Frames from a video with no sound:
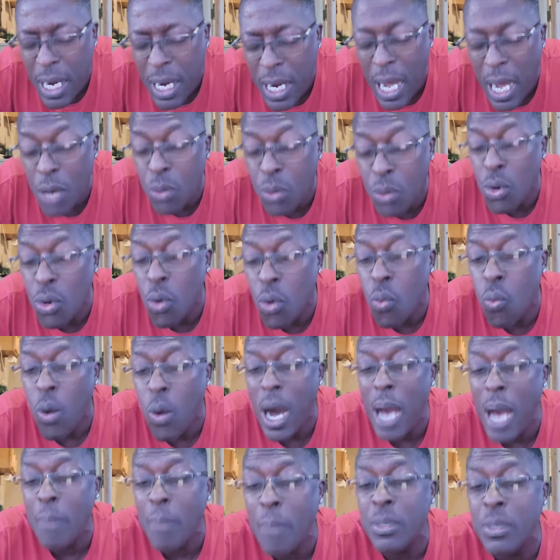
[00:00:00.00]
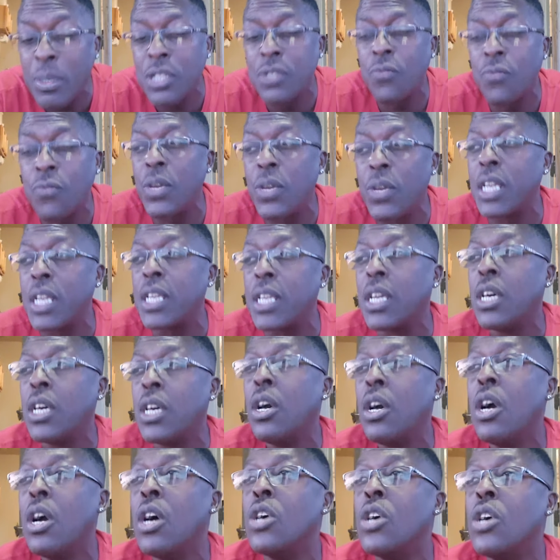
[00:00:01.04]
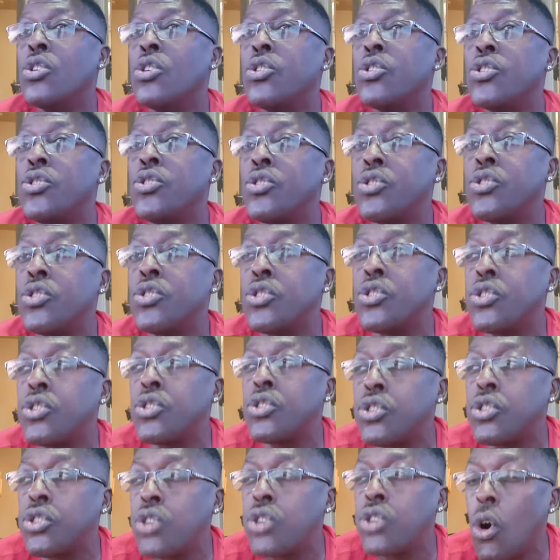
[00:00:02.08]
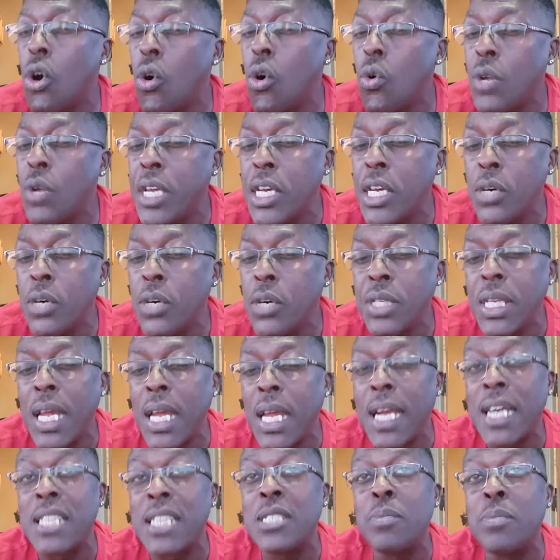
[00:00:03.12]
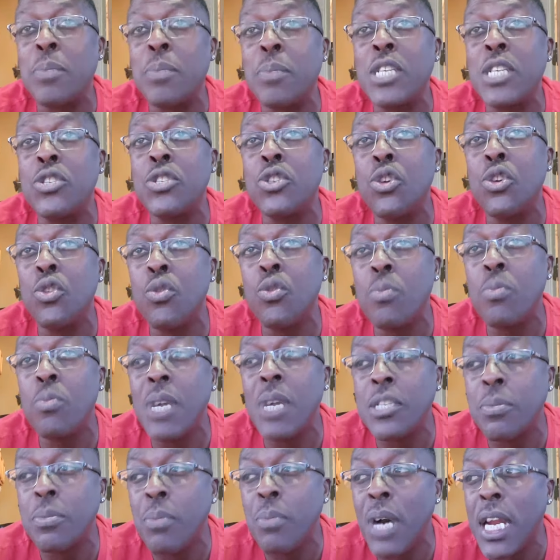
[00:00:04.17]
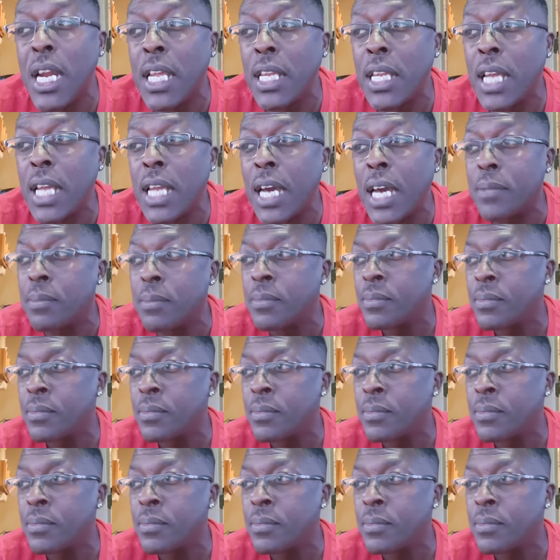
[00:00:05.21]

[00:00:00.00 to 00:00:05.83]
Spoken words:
I don't know why, but just feeling so guilty, like I spent too much money, like